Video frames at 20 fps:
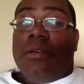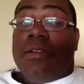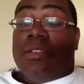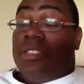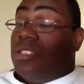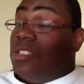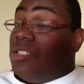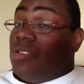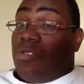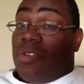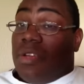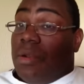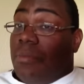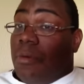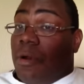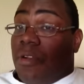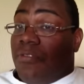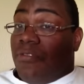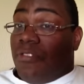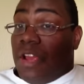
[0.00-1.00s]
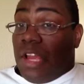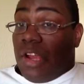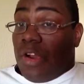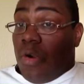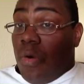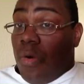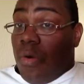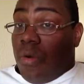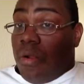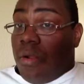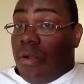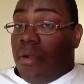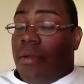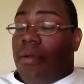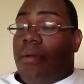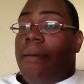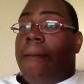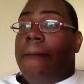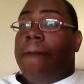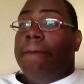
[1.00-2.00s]
Because he's just going to get a ball to Frank Gore.
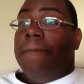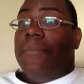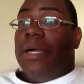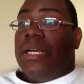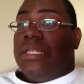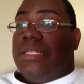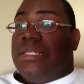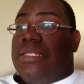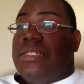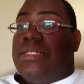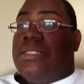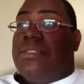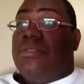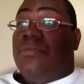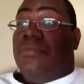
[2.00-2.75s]
But